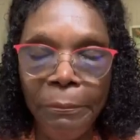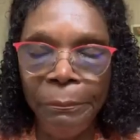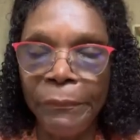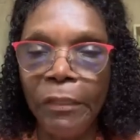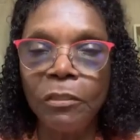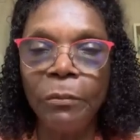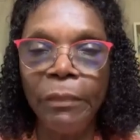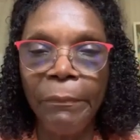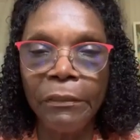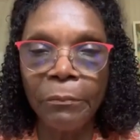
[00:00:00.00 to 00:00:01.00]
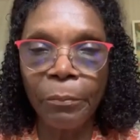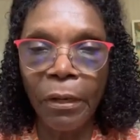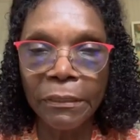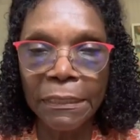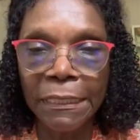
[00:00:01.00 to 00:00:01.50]
experimental
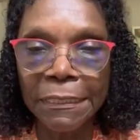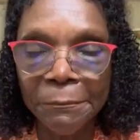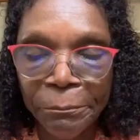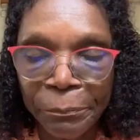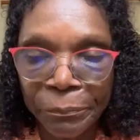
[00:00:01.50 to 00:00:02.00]
process.